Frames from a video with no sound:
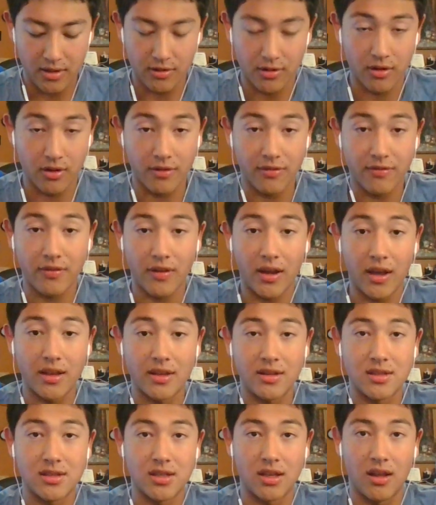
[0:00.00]
we're going to
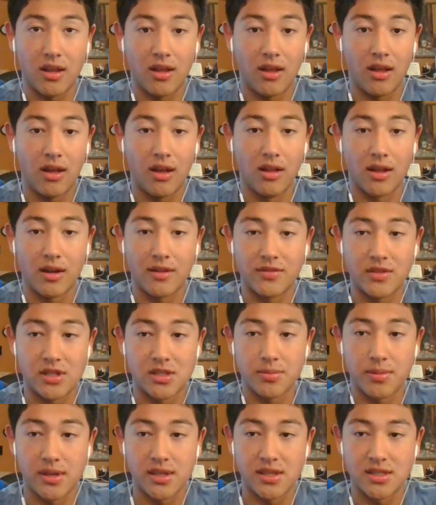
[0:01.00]
find a lot of
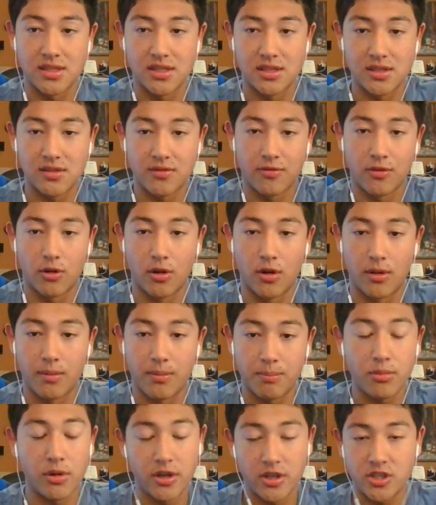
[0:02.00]
these places
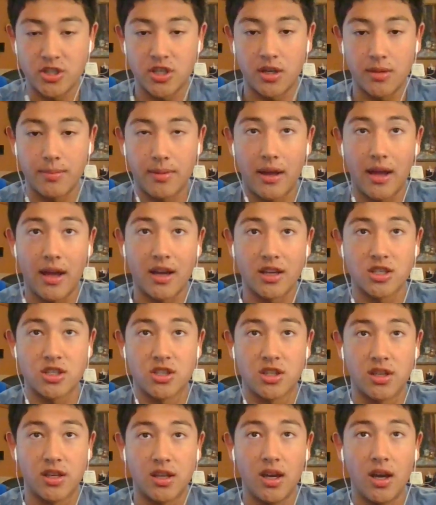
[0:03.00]
for pretty cheap,
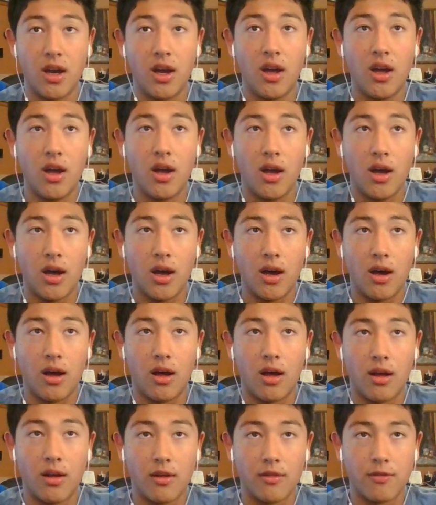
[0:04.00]
actually.
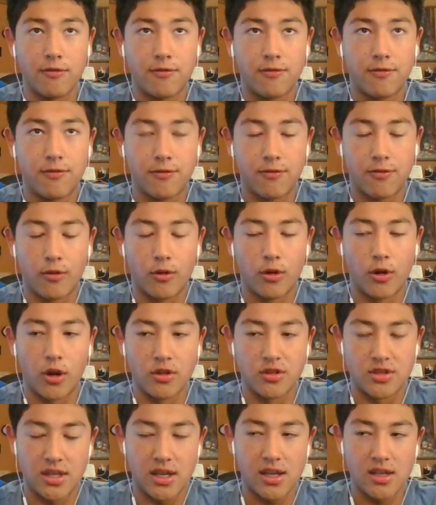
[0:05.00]
Uh, for
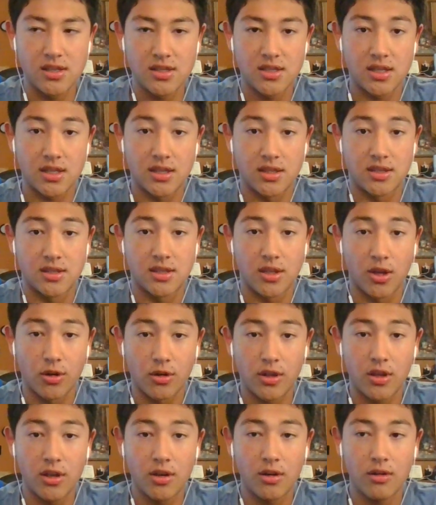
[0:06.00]
hotels in
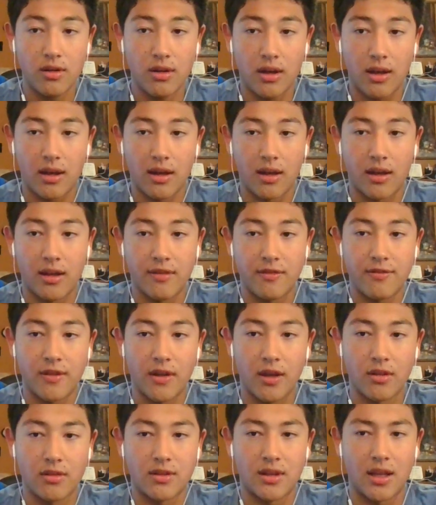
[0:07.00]
Tokyo, I
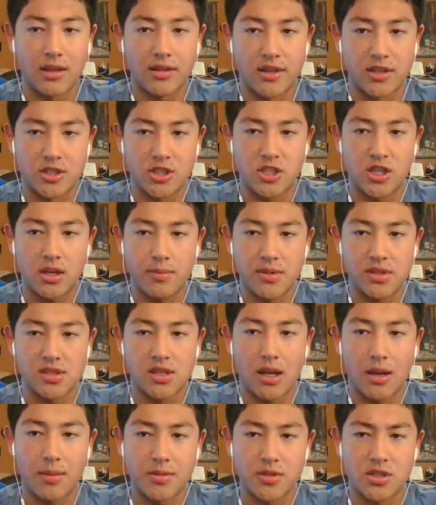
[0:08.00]
found that the
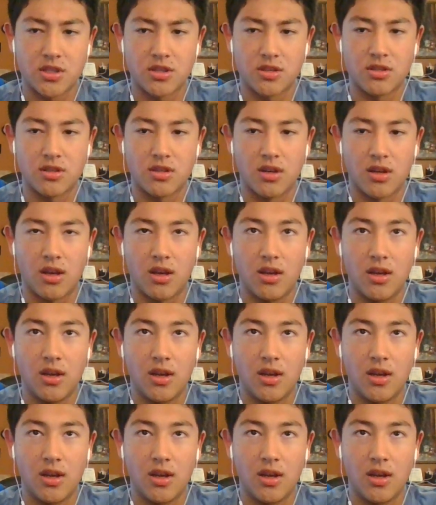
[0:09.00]
cheapest option,